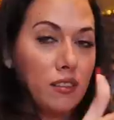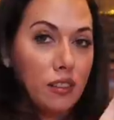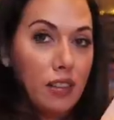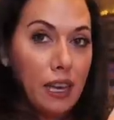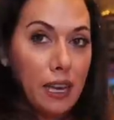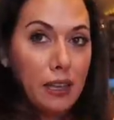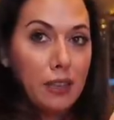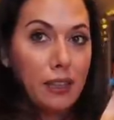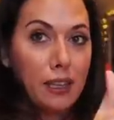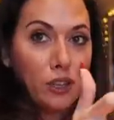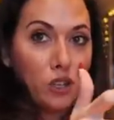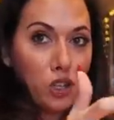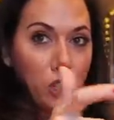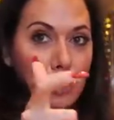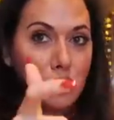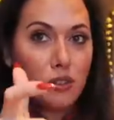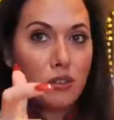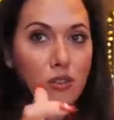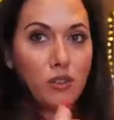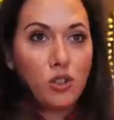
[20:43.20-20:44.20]
thing that
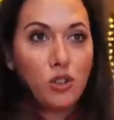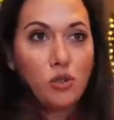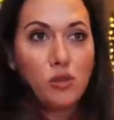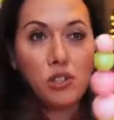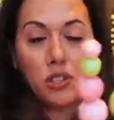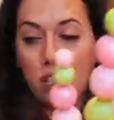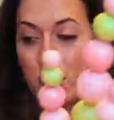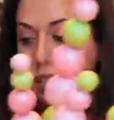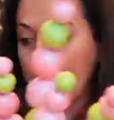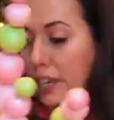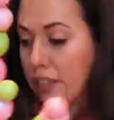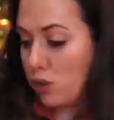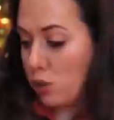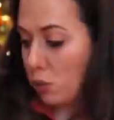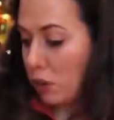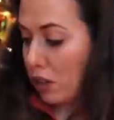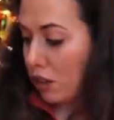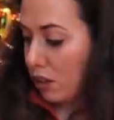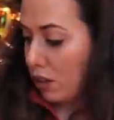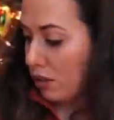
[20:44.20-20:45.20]
she shoots the lights
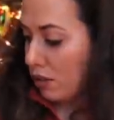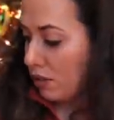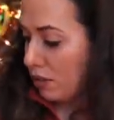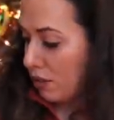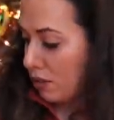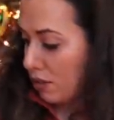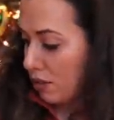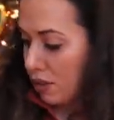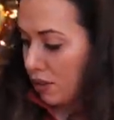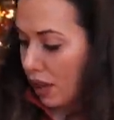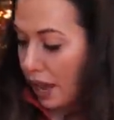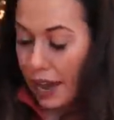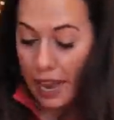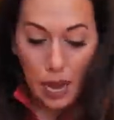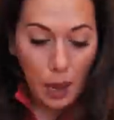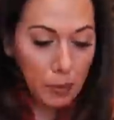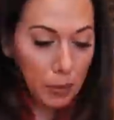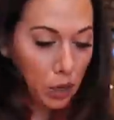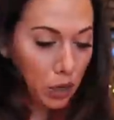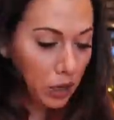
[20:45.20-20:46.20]
with. I
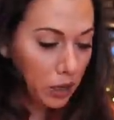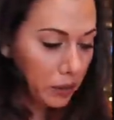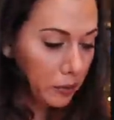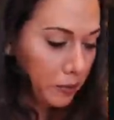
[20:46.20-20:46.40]
am her.